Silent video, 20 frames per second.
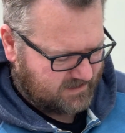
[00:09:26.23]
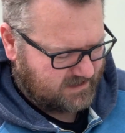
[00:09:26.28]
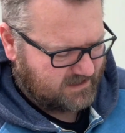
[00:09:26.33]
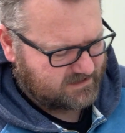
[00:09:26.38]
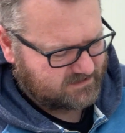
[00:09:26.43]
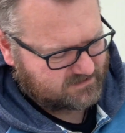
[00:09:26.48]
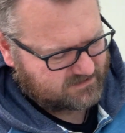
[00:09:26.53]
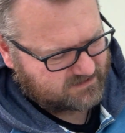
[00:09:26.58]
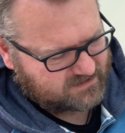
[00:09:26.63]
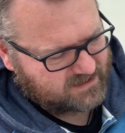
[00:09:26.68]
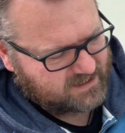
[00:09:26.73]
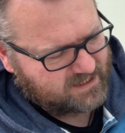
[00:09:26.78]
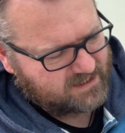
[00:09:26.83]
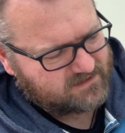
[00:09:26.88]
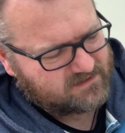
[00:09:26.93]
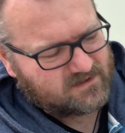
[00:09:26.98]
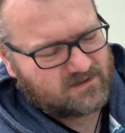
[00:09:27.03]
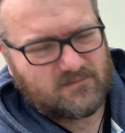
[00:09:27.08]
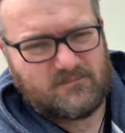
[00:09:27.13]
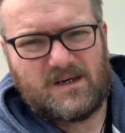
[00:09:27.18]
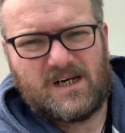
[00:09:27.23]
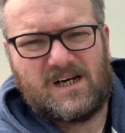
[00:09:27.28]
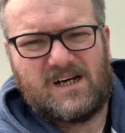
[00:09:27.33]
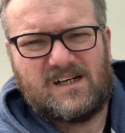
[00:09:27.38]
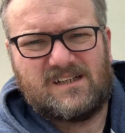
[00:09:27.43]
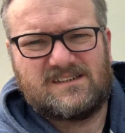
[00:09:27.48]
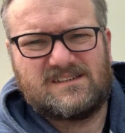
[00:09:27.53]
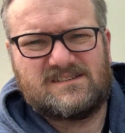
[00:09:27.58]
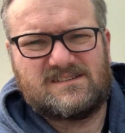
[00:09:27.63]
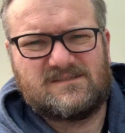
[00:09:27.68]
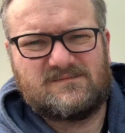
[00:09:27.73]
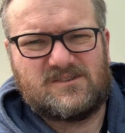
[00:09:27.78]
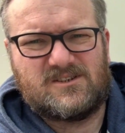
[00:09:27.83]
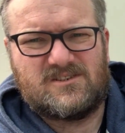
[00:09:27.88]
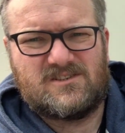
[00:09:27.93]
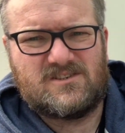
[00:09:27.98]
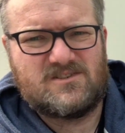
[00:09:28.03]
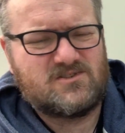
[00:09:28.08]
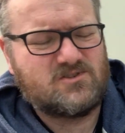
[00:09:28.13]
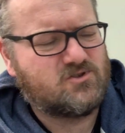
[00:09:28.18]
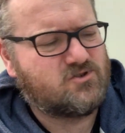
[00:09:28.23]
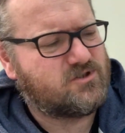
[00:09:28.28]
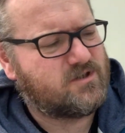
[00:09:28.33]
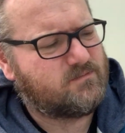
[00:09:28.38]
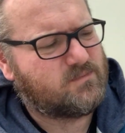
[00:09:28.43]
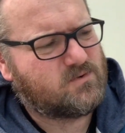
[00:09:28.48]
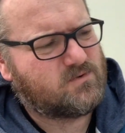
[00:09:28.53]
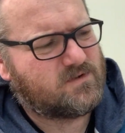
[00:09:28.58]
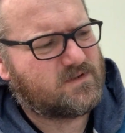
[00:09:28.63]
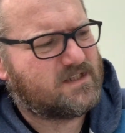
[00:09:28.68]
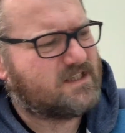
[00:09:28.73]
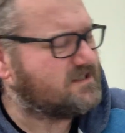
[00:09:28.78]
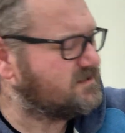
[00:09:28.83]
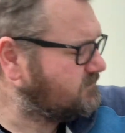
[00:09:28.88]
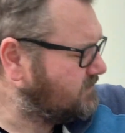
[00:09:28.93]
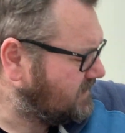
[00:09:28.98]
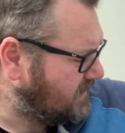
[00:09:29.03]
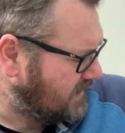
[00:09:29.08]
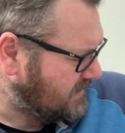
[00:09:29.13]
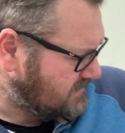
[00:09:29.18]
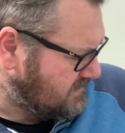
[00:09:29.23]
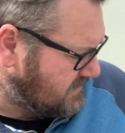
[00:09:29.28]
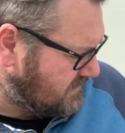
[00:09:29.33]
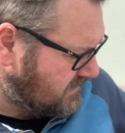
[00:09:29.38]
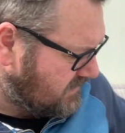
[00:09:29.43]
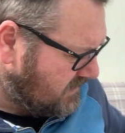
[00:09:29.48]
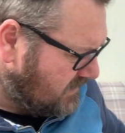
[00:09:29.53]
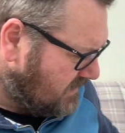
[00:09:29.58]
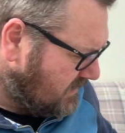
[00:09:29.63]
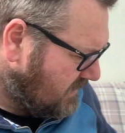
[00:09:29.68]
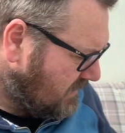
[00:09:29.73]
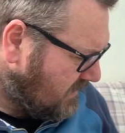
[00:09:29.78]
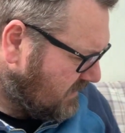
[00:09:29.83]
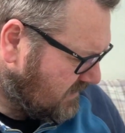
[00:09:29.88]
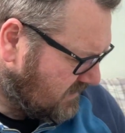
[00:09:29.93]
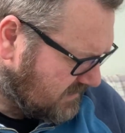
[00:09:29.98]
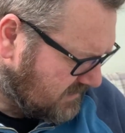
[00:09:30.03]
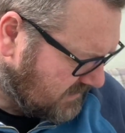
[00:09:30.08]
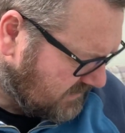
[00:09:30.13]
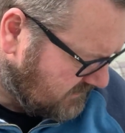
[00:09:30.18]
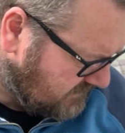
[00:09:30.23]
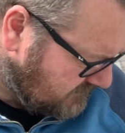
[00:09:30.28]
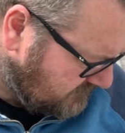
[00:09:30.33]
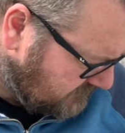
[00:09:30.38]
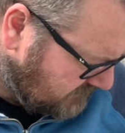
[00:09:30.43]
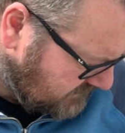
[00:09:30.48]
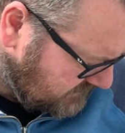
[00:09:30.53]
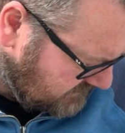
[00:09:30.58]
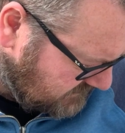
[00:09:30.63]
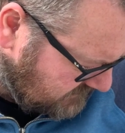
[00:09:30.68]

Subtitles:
has again got marks. Someone that has dribbled their spaghetti down the front